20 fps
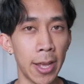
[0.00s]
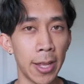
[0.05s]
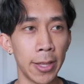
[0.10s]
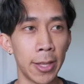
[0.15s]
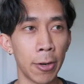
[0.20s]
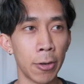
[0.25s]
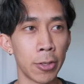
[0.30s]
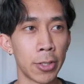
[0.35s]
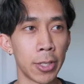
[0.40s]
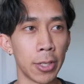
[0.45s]

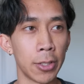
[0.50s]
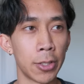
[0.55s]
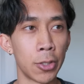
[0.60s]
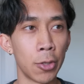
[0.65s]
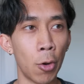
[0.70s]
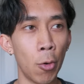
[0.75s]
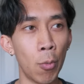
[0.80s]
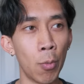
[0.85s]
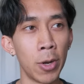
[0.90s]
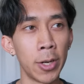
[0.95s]
there's
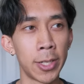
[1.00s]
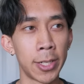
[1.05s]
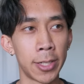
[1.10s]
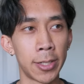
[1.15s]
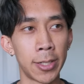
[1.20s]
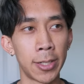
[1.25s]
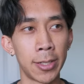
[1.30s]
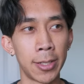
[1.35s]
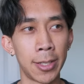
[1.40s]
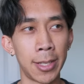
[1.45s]
so
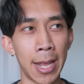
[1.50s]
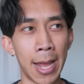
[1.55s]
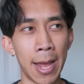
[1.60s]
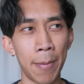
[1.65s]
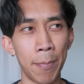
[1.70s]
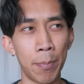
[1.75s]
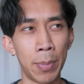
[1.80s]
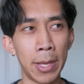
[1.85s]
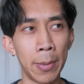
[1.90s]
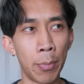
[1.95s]
much
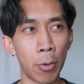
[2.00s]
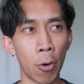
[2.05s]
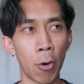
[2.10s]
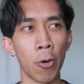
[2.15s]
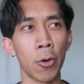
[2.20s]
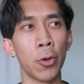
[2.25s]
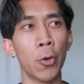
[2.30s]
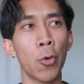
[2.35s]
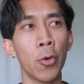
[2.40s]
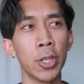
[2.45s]
that people
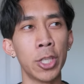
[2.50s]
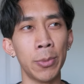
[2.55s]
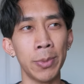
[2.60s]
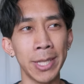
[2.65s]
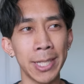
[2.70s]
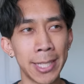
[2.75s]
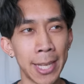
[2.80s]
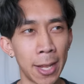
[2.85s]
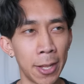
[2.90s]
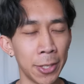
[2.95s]
are going to be
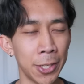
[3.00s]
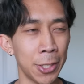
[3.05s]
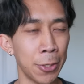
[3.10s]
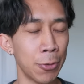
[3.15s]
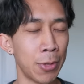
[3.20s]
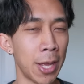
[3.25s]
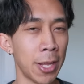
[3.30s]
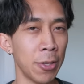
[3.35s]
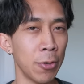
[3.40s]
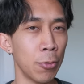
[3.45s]
telling you
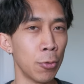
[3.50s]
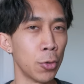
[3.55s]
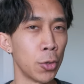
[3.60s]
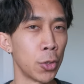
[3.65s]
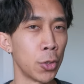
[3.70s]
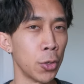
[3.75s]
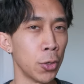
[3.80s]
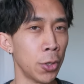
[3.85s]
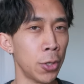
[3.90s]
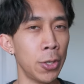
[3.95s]
that you
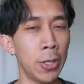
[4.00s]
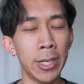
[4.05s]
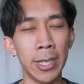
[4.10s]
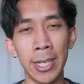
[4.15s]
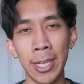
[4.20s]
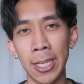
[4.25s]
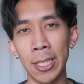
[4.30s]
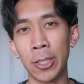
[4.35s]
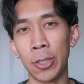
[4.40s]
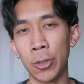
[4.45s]
should,
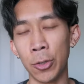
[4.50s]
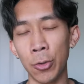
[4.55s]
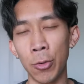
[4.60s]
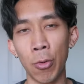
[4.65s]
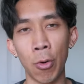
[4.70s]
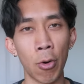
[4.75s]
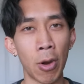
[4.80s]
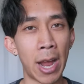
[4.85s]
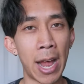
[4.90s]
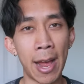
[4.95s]
need to,
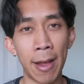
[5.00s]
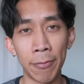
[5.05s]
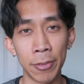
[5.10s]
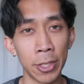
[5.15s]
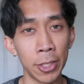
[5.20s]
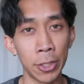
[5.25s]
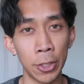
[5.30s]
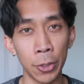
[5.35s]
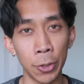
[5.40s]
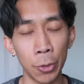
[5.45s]
or have to
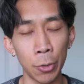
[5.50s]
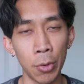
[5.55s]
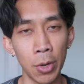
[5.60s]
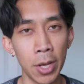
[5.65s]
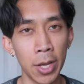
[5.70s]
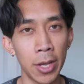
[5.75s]
do